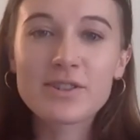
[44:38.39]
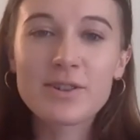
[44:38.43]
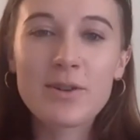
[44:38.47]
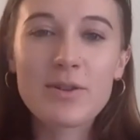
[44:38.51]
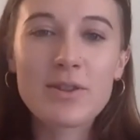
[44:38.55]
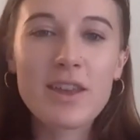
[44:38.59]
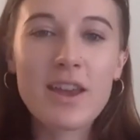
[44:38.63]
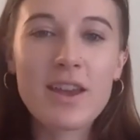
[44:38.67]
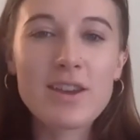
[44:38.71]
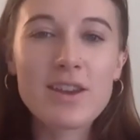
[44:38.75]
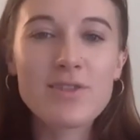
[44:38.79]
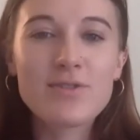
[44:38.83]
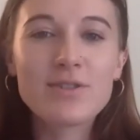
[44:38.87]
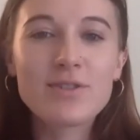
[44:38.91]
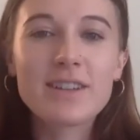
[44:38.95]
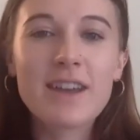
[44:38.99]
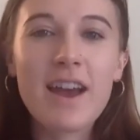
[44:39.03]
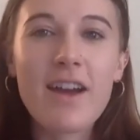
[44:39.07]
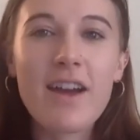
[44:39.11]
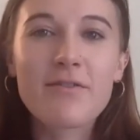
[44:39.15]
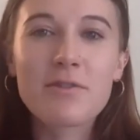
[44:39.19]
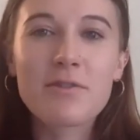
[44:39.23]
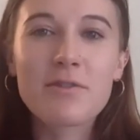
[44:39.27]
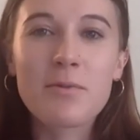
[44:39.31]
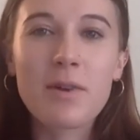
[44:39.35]
So, thank you to
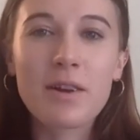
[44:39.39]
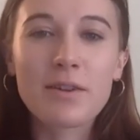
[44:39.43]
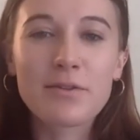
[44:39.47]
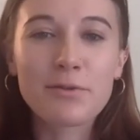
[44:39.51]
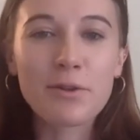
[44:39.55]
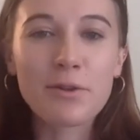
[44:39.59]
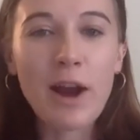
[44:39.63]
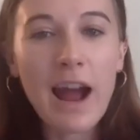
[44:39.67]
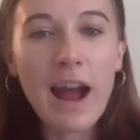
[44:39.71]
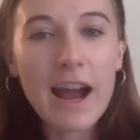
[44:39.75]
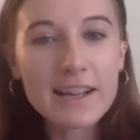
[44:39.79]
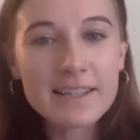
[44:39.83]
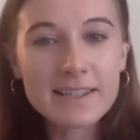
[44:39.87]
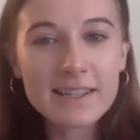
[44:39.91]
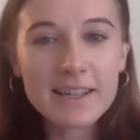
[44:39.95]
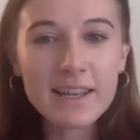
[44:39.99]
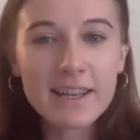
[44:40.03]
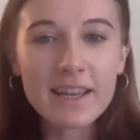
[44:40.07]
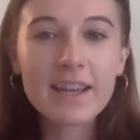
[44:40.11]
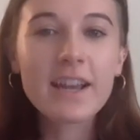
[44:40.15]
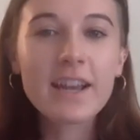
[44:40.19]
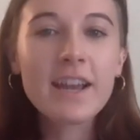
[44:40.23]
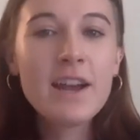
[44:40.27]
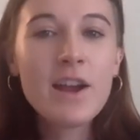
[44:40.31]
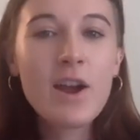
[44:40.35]
everyone for
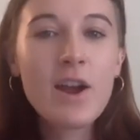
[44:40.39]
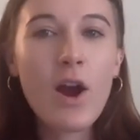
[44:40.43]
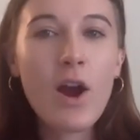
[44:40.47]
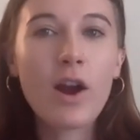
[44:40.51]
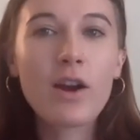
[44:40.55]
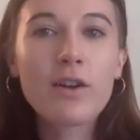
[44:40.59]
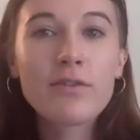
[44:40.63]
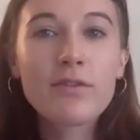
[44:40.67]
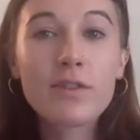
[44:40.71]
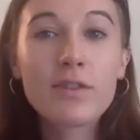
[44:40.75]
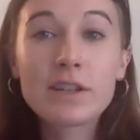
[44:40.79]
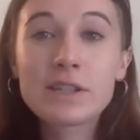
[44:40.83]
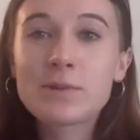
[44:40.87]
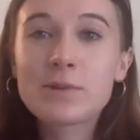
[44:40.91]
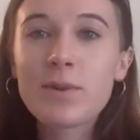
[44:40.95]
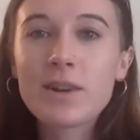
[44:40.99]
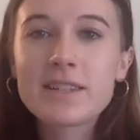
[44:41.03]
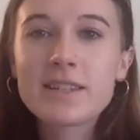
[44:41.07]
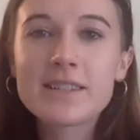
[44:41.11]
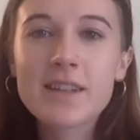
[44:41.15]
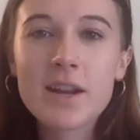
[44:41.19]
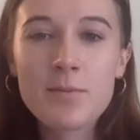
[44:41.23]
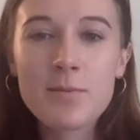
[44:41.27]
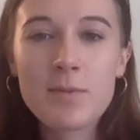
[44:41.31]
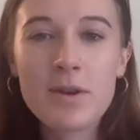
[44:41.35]
asking. Our first one
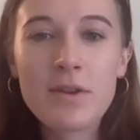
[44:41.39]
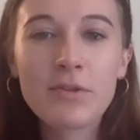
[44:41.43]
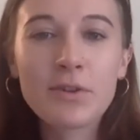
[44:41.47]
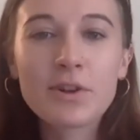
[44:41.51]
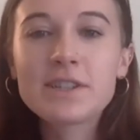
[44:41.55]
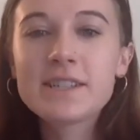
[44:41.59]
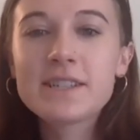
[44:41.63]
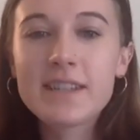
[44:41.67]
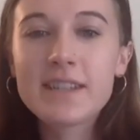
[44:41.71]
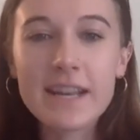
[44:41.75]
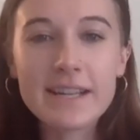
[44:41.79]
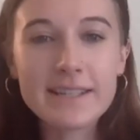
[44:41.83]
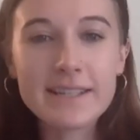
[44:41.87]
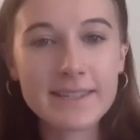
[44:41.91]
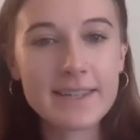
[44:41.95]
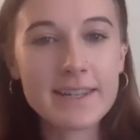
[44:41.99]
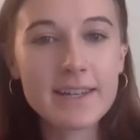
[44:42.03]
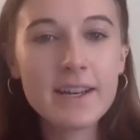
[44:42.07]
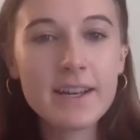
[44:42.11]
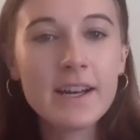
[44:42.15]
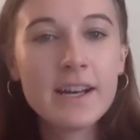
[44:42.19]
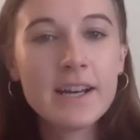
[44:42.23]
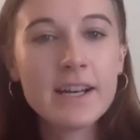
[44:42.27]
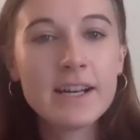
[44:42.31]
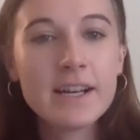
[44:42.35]
is going to be for Stacey.
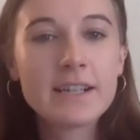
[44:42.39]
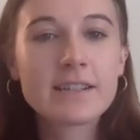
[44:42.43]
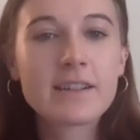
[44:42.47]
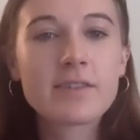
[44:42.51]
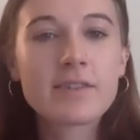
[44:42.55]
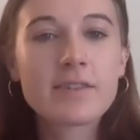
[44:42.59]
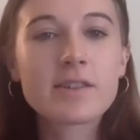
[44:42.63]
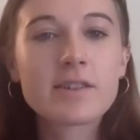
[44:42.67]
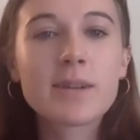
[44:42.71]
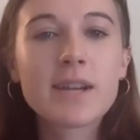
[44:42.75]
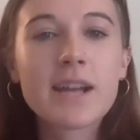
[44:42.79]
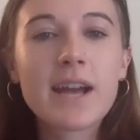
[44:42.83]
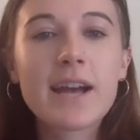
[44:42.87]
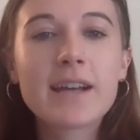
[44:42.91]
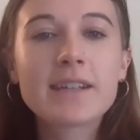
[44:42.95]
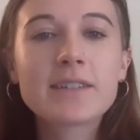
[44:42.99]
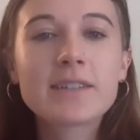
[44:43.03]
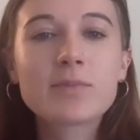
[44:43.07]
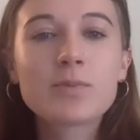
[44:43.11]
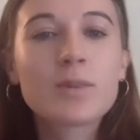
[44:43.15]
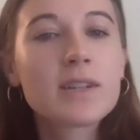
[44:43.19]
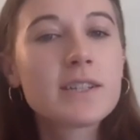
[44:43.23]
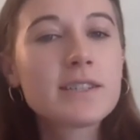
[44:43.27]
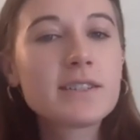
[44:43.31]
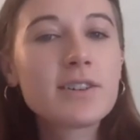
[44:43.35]
So, someone asked,
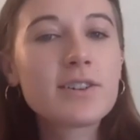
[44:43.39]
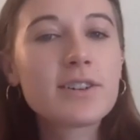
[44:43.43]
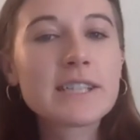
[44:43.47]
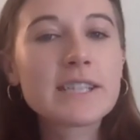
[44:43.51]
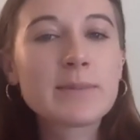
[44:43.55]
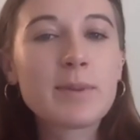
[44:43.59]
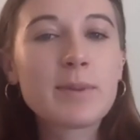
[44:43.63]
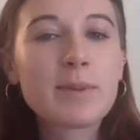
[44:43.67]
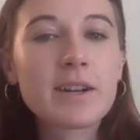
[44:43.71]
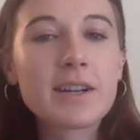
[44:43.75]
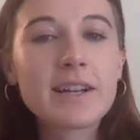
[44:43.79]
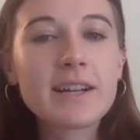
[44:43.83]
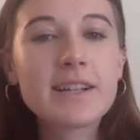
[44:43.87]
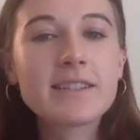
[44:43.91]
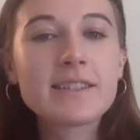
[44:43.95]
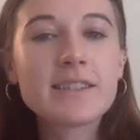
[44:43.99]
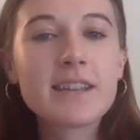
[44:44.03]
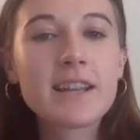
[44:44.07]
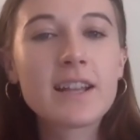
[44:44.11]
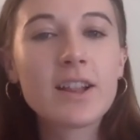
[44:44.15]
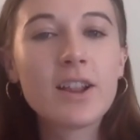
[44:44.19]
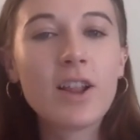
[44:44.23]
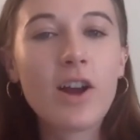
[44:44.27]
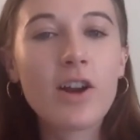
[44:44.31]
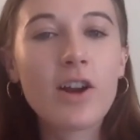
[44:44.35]
What is your experience
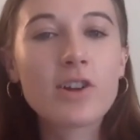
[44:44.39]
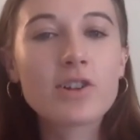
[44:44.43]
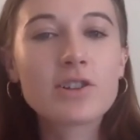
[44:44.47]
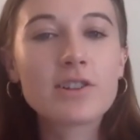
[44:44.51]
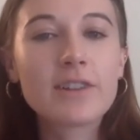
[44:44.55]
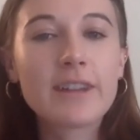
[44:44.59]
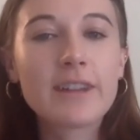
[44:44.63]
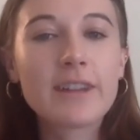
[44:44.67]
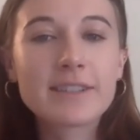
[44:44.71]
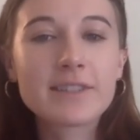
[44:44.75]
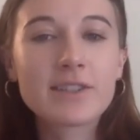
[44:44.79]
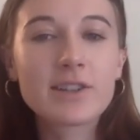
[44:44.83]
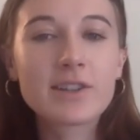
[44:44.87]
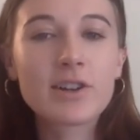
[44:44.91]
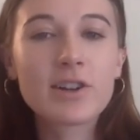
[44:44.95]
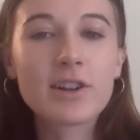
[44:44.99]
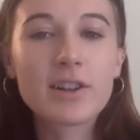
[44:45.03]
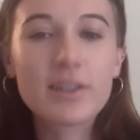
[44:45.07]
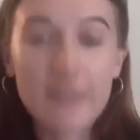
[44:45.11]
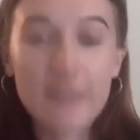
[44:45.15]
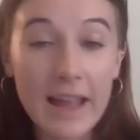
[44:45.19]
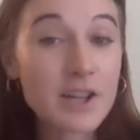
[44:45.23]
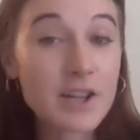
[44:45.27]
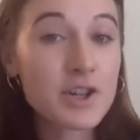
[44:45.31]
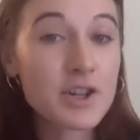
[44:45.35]
in large lecture,
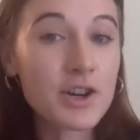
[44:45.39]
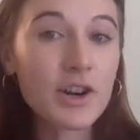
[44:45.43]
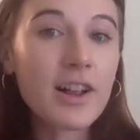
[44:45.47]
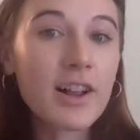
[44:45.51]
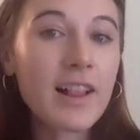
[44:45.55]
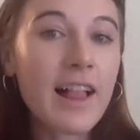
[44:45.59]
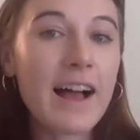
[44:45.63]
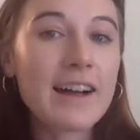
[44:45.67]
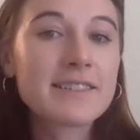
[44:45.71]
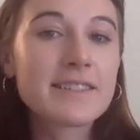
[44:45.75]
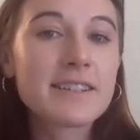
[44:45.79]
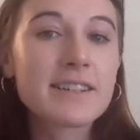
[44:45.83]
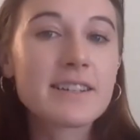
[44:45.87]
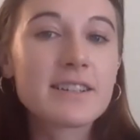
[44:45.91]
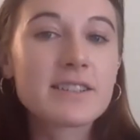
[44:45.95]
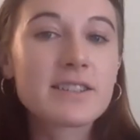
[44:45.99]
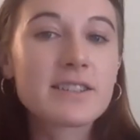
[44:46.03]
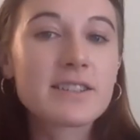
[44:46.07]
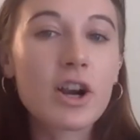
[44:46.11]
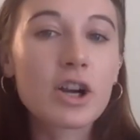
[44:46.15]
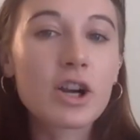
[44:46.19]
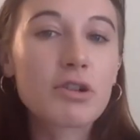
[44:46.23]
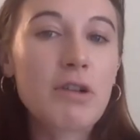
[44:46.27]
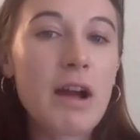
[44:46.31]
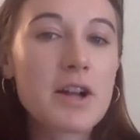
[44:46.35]
lecture classes?
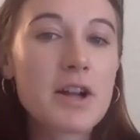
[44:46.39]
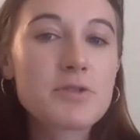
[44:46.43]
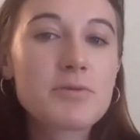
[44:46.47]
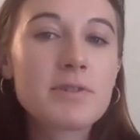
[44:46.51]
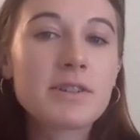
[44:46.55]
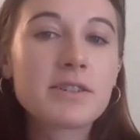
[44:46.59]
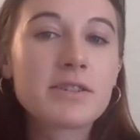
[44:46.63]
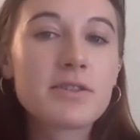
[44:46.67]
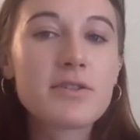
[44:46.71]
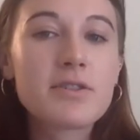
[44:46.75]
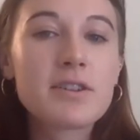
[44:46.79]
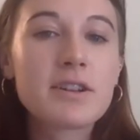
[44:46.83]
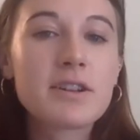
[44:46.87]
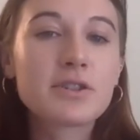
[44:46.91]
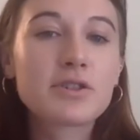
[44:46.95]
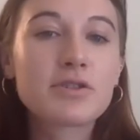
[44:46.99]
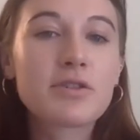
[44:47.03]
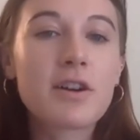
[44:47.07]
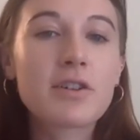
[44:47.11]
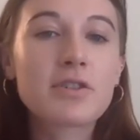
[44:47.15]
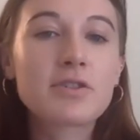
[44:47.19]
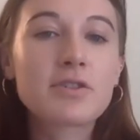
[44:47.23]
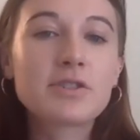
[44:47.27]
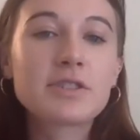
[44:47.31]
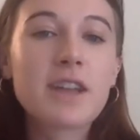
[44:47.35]
Are graduate student
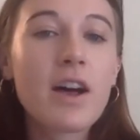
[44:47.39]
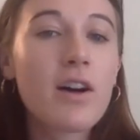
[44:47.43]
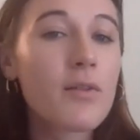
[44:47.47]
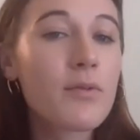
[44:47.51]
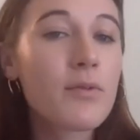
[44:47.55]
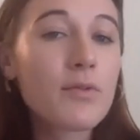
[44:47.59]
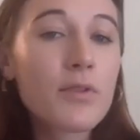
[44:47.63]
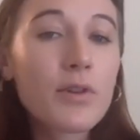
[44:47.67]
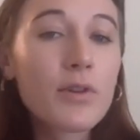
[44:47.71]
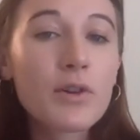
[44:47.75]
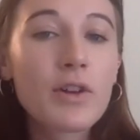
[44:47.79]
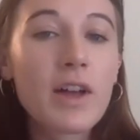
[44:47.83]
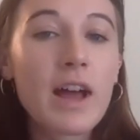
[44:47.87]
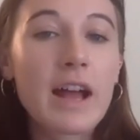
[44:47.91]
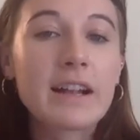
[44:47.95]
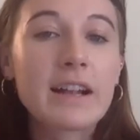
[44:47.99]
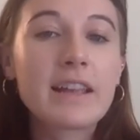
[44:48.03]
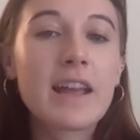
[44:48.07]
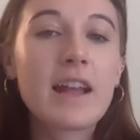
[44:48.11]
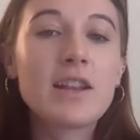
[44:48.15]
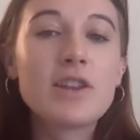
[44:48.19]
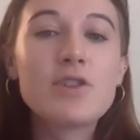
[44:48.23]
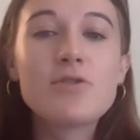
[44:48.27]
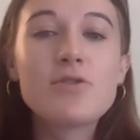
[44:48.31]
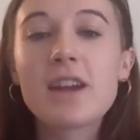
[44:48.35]
instructors helpful and
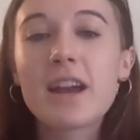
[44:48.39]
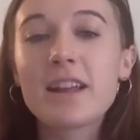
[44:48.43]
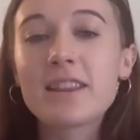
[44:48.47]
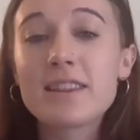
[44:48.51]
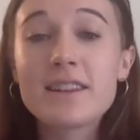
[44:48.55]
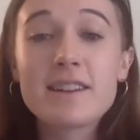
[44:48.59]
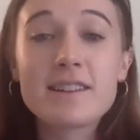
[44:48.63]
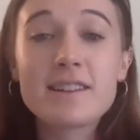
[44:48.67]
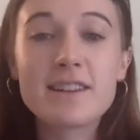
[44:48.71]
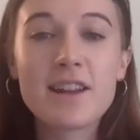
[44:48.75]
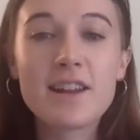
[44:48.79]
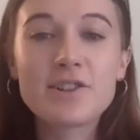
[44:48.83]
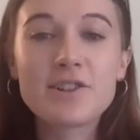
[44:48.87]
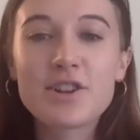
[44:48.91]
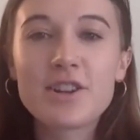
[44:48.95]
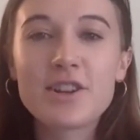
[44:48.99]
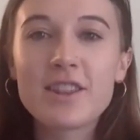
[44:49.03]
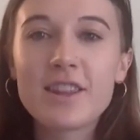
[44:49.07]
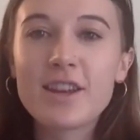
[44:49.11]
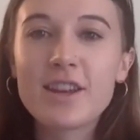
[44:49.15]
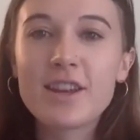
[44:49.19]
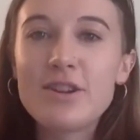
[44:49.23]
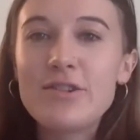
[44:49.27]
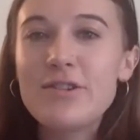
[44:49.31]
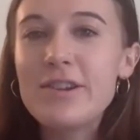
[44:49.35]
can you get the attention
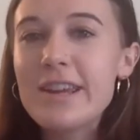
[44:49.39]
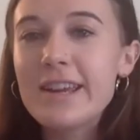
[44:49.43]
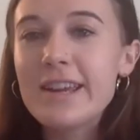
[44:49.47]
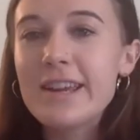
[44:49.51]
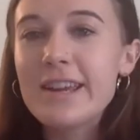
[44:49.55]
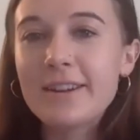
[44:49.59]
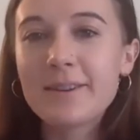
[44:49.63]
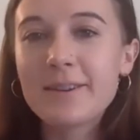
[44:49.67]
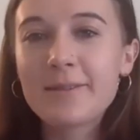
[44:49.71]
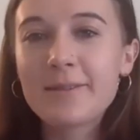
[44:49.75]
that you need?